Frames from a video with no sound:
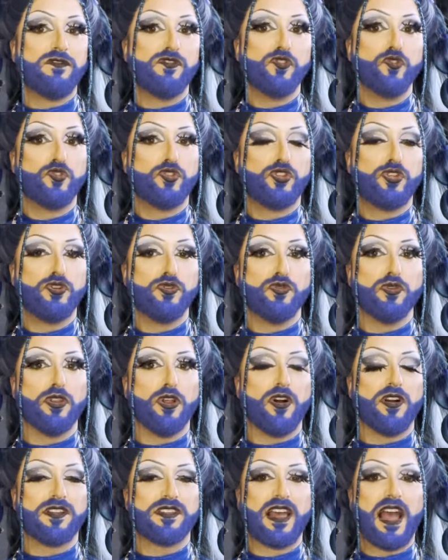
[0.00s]
you two
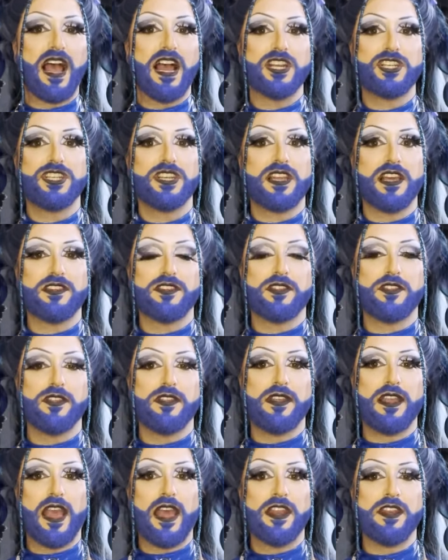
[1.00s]
looks. As she gets to
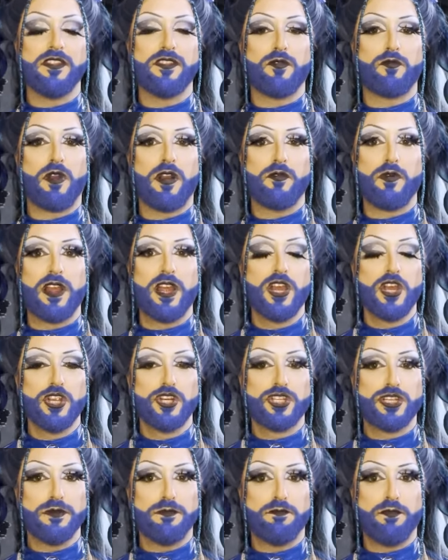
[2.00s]
the end of the runway,
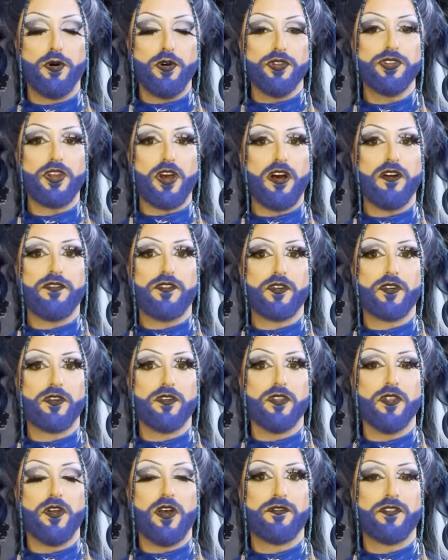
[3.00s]
she pulls off her
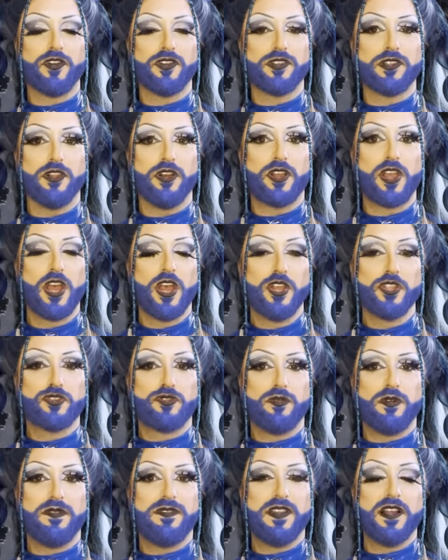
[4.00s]
first look
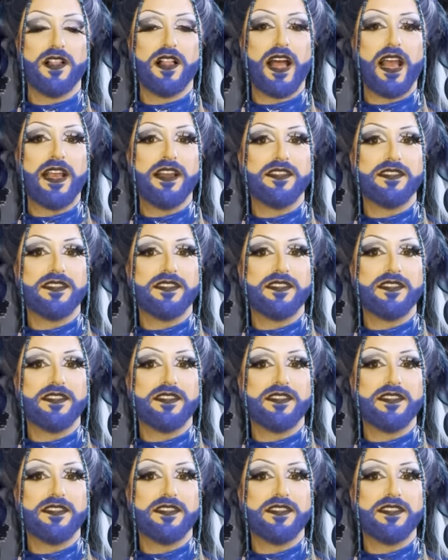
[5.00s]
to reveal a